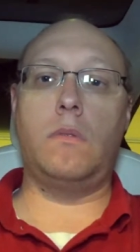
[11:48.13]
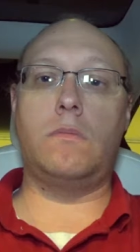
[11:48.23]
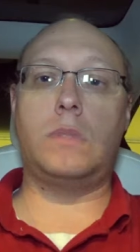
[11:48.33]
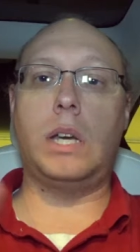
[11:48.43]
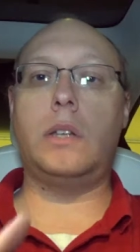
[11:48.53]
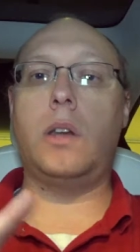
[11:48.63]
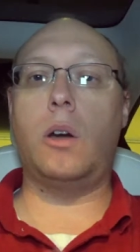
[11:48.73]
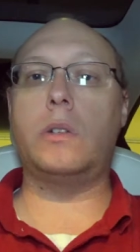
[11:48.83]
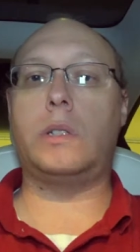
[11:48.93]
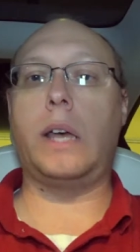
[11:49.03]
didn't
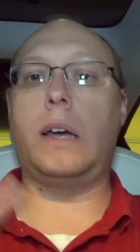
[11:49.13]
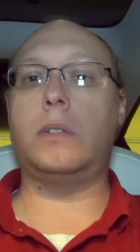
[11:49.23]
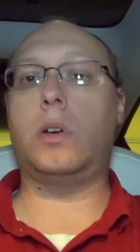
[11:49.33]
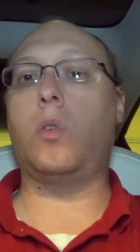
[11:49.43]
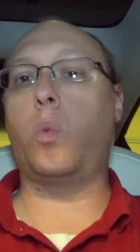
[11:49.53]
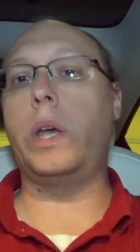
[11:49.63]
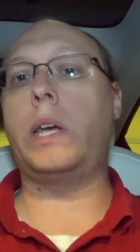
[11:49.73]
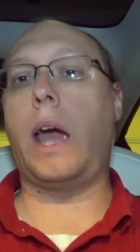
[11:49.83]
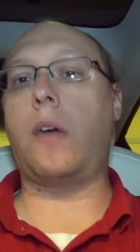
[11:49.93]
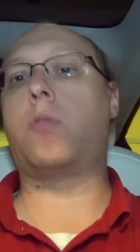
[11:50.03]
notice that until a
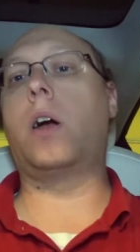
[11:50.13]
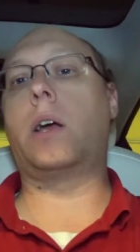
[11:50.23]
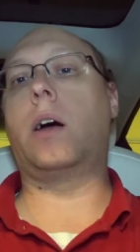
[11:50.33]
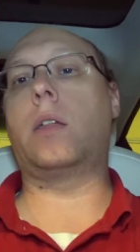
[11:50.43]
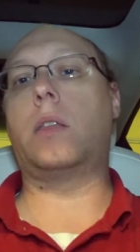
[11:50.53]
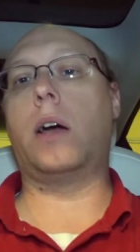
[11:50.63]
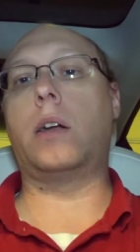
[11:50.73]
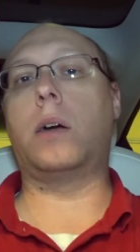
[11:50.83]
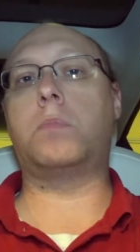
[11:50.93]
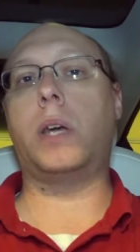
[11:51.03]
week after I got that
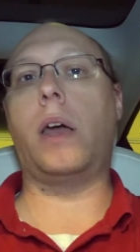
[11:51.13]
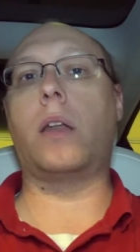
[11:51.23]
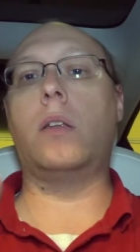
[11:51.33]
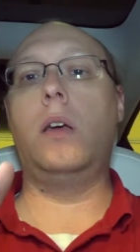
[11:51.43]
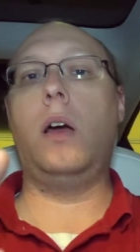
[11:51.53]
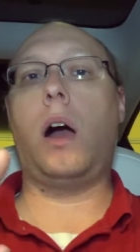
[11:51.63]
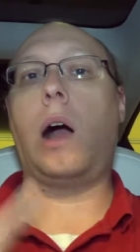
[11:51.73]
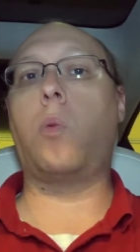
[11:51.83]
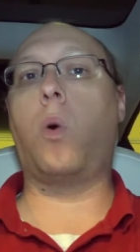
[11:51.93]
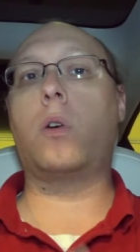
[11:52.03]
update,
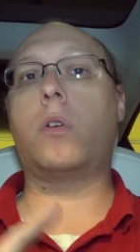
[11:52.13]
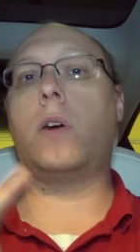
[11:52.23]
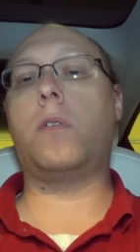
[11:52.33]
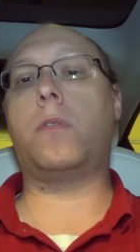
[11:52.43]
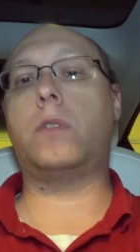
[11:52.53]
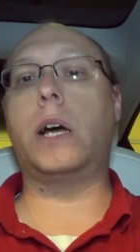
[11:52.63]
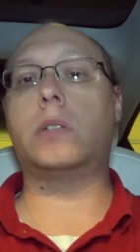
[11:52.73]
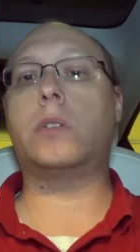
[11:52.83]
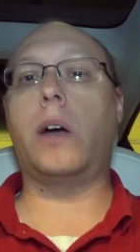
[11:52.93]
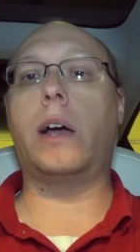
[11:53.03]
I wonder if
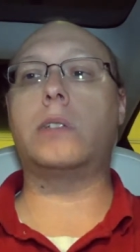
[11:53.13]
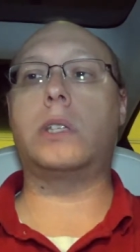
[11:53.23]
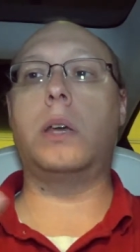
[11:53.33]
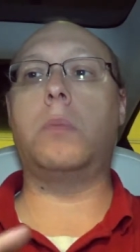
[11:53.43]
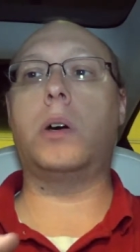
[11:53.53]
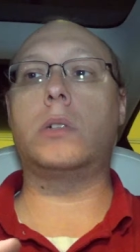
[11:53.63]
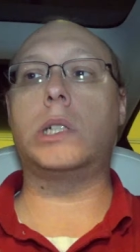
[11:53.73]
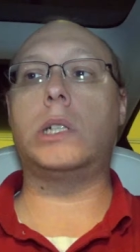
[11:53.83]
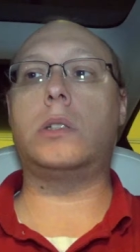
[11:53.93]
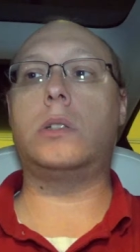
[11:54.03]
Tesla has the
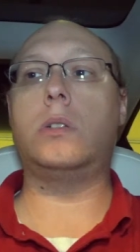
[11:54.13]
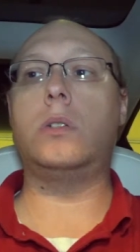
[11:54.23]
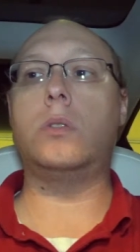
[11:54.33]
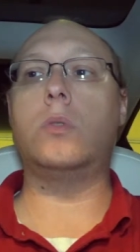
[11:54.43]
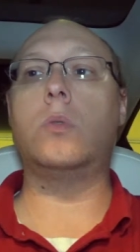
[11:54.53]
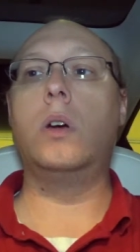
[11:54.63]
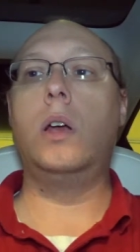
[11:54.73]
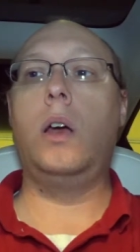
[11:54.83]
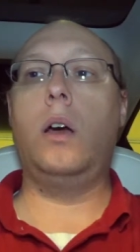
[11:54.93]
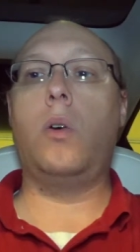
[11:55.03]
ability to,
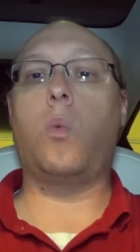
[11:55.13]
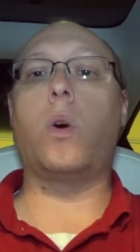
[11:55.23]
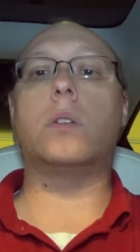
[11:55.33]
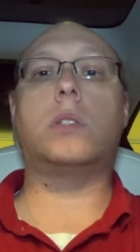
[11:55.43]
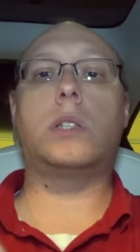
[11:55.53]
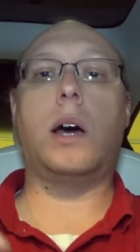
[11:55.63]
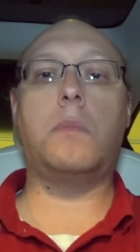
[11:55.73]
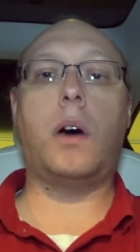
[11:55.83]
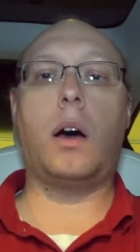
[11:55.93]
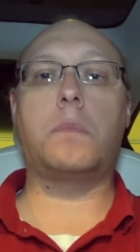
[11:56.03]
with
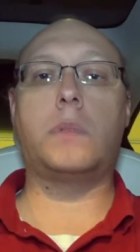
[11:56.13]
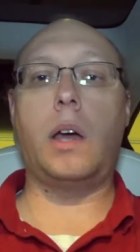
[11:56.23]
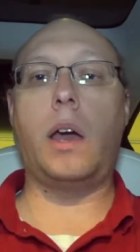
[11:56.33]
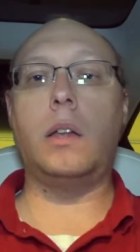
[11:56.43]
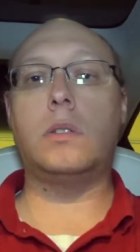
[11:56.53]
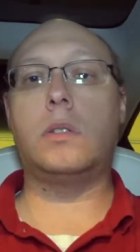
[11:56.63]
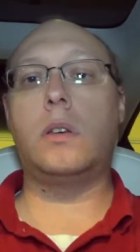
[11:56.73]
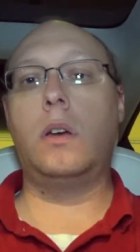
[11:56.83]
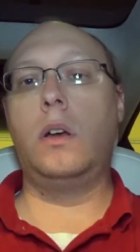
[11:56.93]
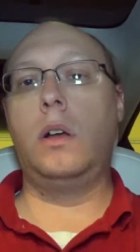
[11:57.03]
some updates,
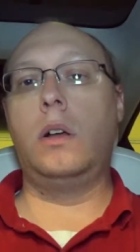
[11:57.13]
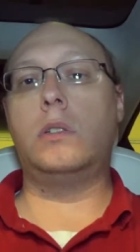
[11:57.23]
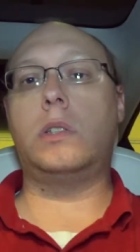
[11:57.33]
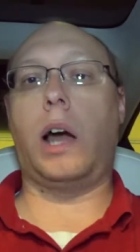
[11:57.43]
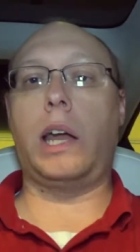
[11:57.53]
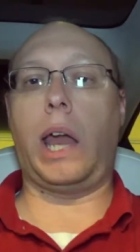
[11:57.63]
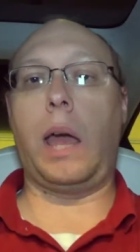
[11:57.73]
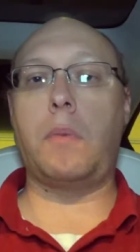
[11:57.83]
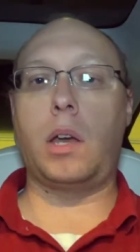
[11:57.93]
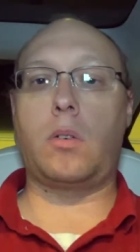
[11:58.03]

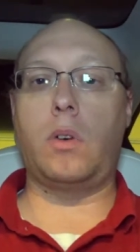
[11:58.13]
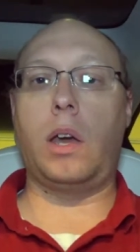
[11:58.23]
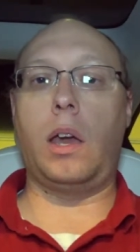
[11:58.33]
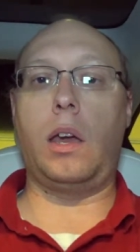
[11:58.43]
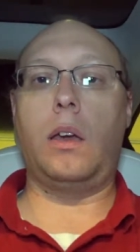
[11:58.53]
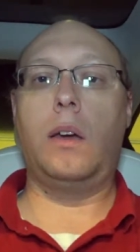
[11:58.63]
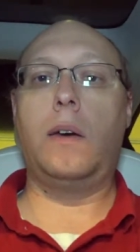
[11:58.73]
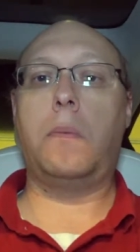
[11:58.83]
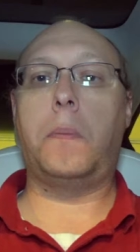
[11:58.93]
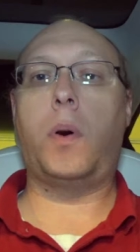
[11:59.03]
dynamically
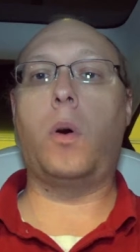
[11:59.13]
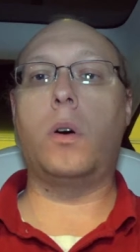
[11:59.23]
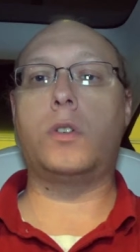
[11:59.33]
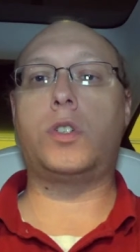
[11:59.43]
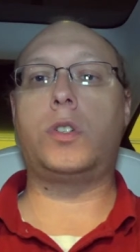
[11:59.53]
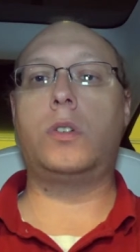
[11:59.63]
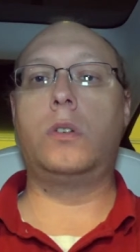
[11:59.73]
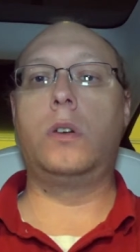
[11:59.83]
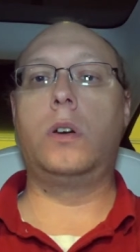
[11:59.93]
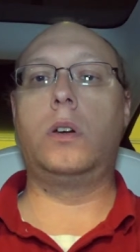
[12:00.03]
push
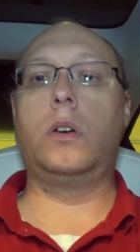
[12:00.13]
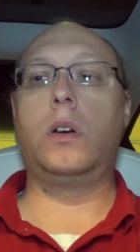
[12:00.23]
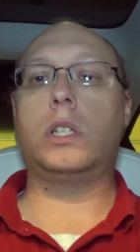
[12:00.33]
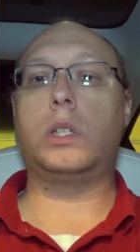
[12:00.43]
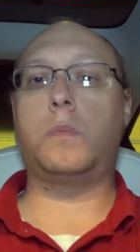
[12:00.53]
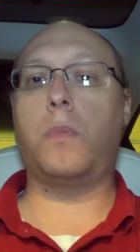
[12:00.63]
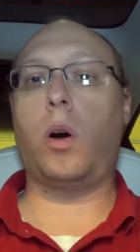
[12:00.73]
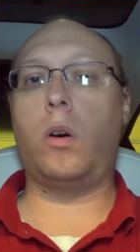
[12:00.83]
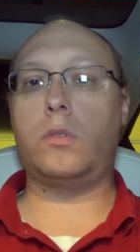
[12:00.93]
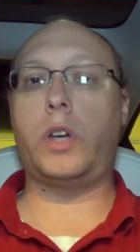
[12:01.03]

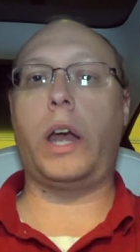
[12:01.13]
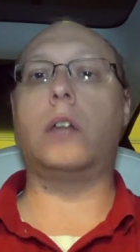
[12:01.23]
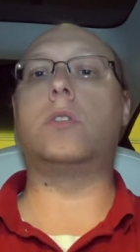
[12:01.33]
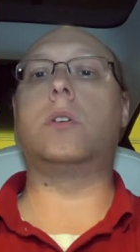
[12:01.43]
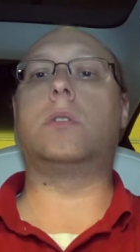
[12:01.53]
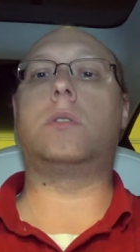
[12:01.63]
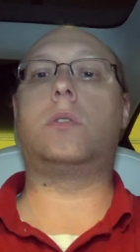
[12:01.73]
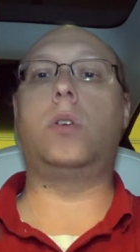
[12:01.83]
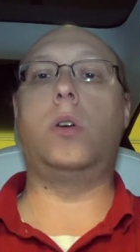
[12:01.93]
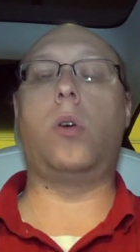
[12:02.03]
small changes
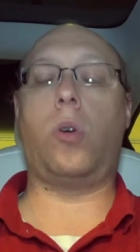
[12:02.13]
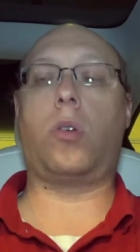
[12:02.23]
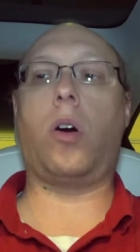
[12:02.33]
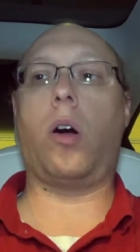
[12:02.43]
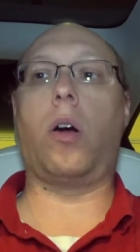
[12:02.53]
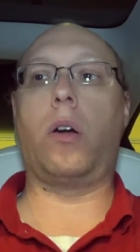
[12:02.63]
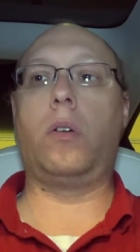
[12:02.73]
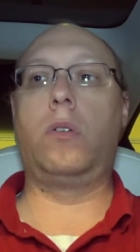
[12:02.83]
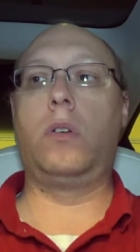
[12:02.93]
to your car.